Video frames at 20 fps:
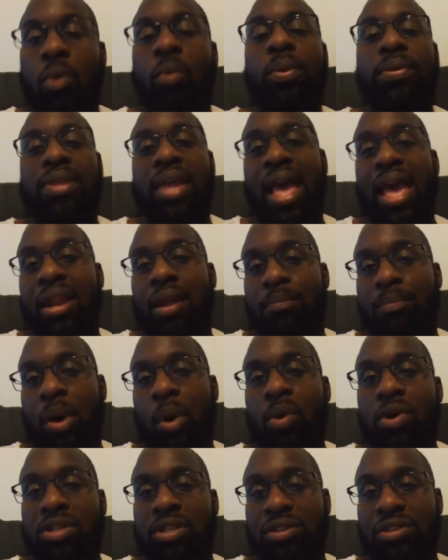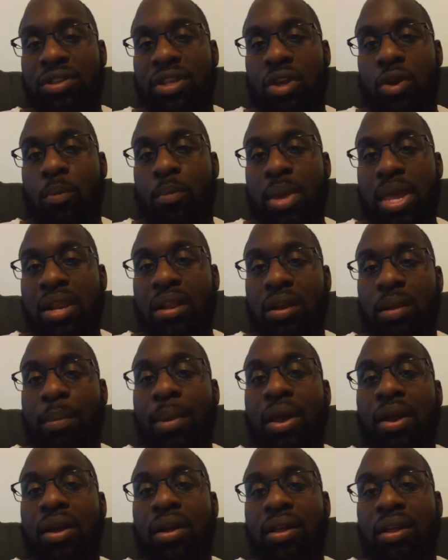with the added bonus of still being in
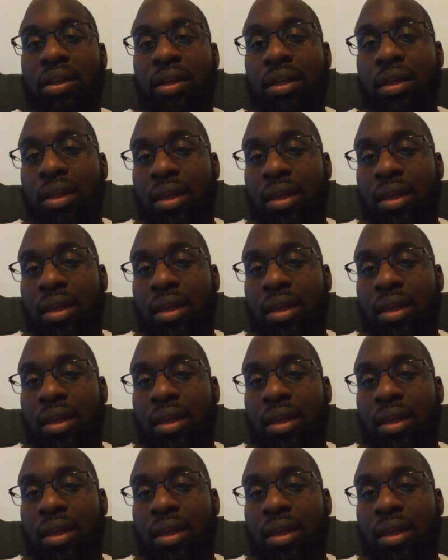America,